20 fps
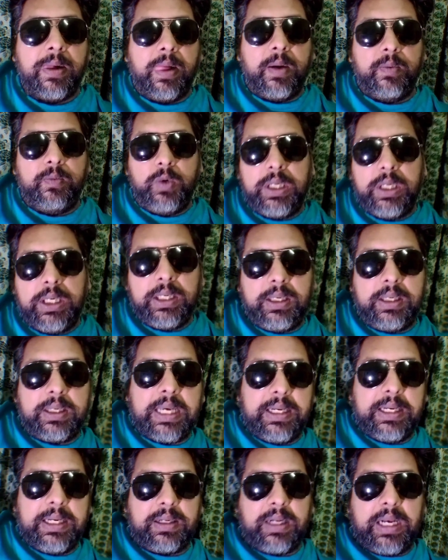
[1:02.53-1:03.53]
we
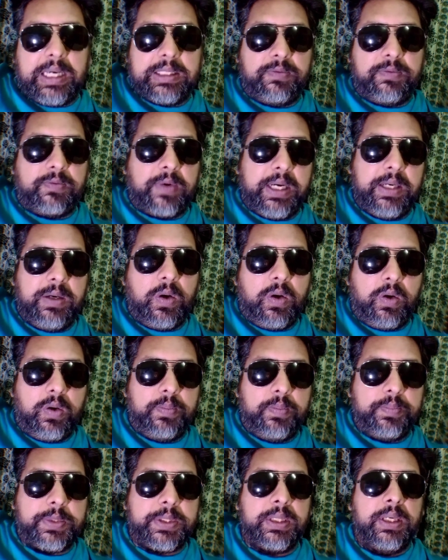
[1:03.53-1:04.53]
can classify
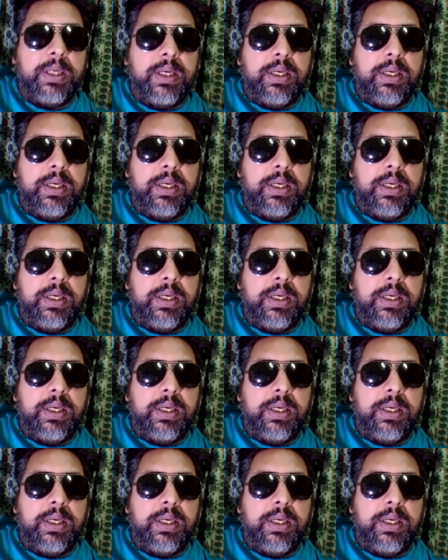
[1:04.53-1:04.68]
norms